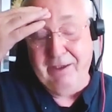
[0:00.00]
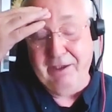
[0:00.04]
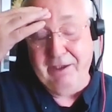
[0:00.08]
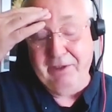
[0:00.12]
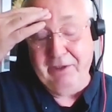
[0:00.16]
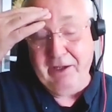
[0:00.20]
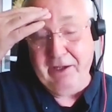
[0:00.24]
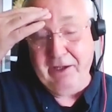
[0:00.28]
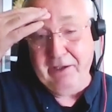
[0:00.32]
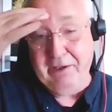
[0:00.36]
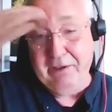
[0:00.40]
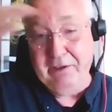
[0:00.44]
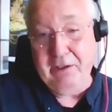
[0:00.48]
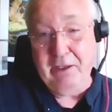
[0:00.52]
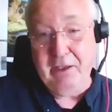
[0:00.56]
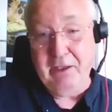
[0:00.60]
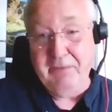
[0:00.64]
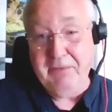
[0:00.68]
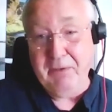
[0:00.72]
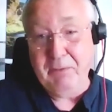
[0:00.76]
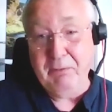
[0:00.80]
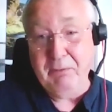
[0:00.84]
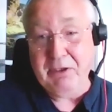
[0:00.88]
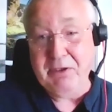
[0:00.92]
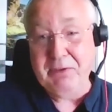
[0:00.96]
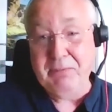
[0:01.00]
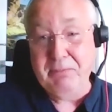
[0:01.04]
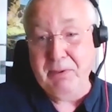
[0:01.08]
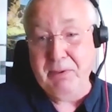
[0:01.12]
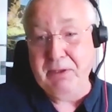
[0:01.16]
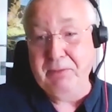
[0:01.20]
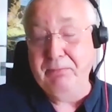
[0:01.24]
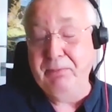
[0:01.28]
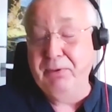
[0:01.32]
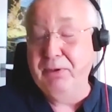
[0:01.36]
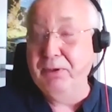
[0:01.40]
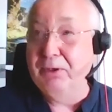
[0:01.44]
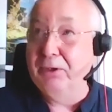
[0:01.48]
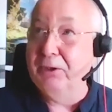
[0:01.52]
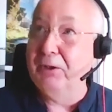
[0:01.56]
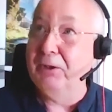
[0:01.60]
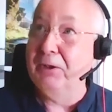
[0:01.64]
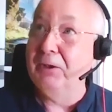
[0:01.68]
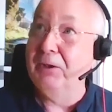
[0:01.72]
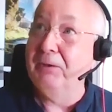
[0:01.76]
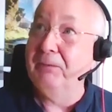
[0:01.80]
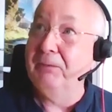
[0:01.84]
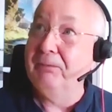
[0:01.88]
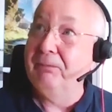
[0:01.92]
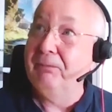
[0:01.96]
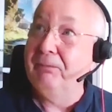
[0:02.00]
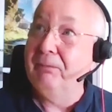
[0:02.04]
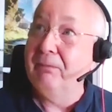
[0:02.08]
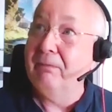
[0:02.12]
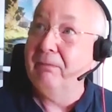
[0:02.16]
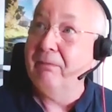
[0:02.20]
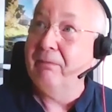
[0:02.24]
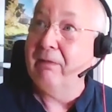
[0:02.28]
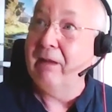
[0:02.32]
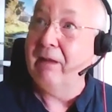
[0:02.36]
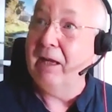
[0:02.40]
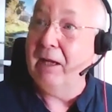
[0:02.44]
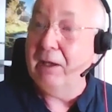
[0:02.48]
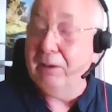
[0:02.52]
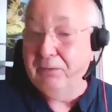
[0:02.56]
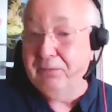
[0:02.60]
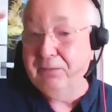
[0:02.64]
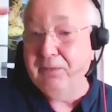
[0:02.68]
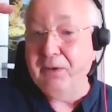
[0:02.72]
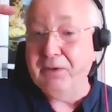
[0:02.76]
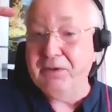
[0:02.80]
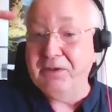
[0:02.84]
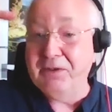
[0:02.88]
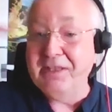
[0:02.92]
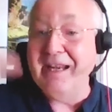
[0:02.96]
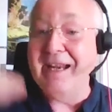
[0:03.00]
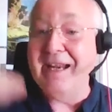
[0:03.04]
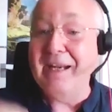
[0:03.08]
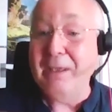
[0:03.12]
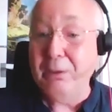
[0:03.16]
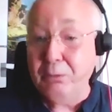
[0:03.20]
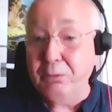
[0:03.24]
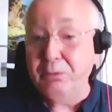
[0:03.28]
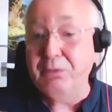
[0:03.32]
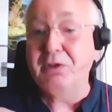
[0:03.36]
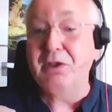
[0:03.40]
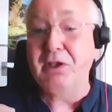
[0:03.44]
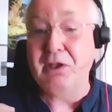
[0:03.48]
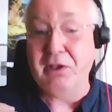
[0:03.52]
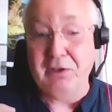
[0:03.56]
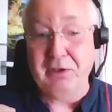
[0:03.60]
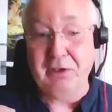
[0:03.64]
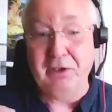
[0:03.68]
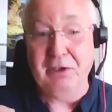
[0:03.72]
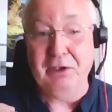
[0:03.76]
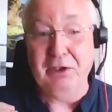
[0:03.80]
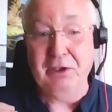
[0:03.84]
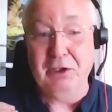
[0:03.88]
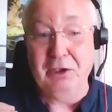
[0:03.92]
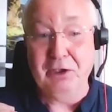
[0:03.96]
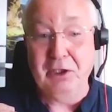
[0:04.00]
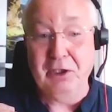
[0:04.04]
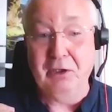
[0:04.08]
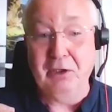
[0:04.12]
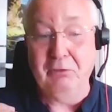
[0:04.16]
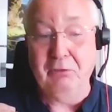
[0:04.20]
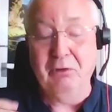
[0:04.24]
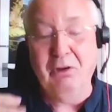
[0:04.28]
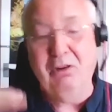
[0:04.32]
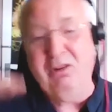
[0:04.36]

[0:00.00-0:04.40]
And then if you ask people, how far down do you think you go?